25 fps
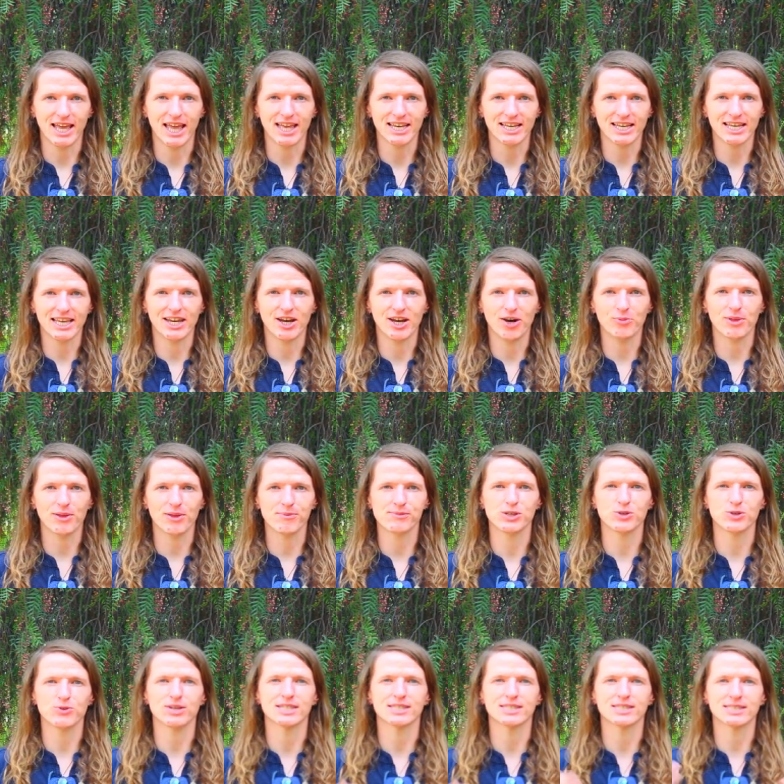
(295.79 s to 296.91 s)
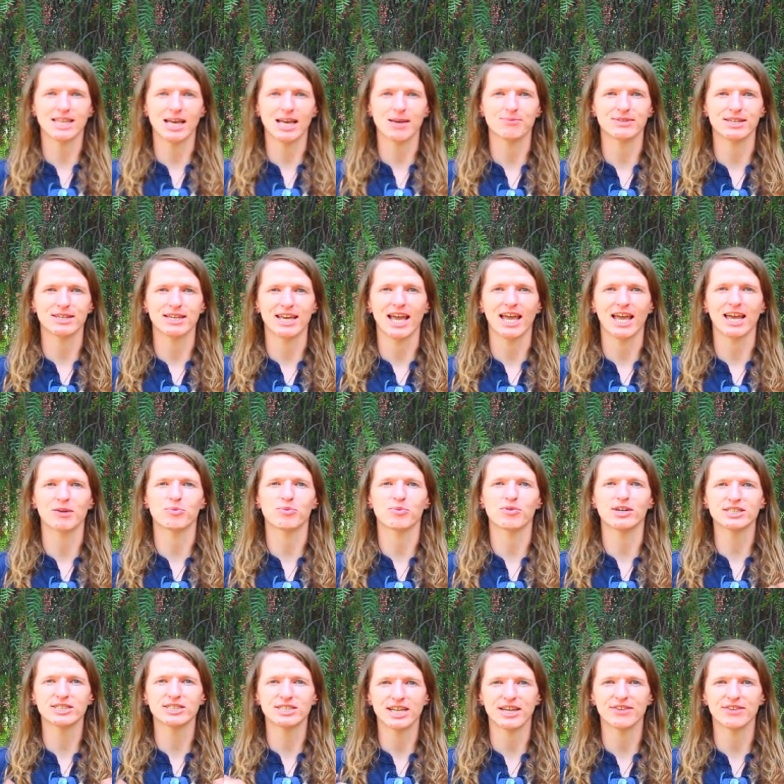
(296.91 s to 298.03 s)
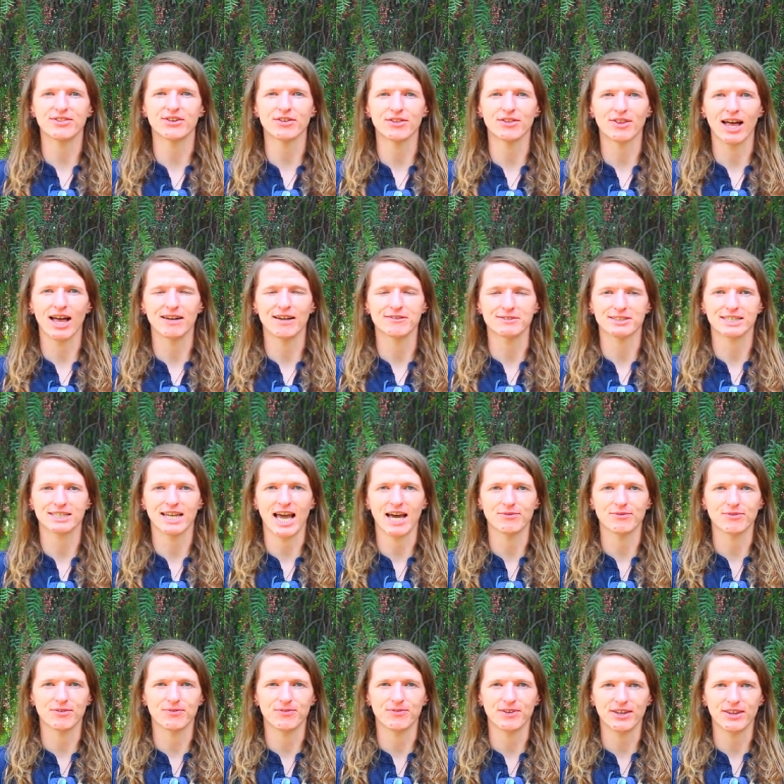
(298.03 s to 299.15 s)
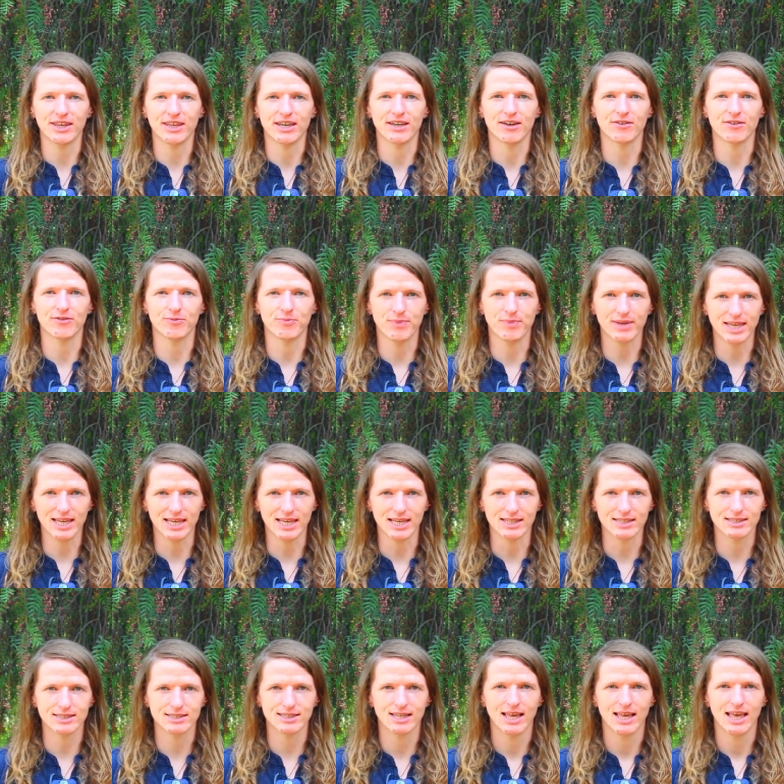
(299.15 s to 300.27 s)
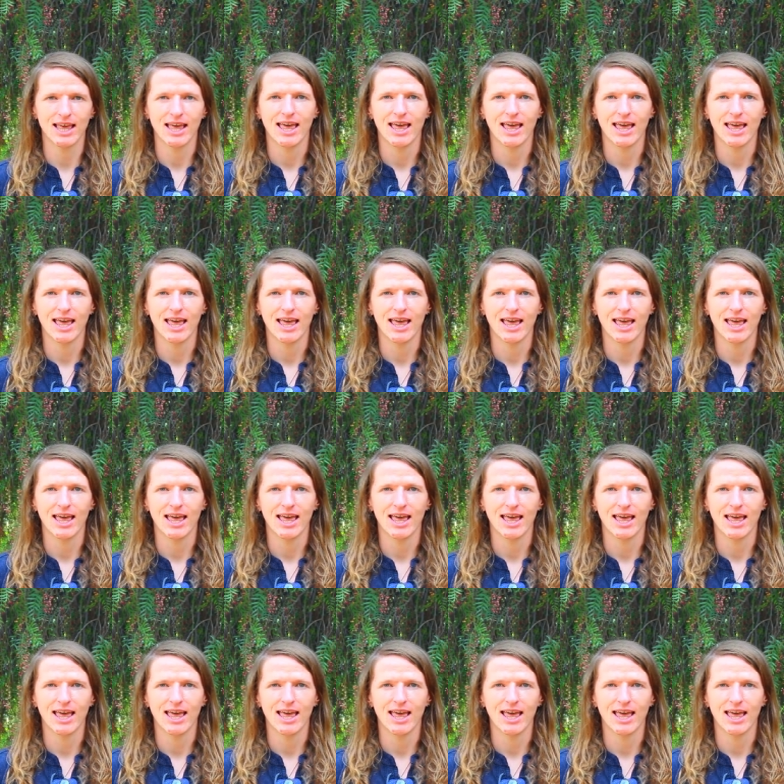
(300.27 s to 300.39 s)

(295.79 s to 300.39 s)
and it can help them to accept it and appreciate their lives and have a feeling of peace.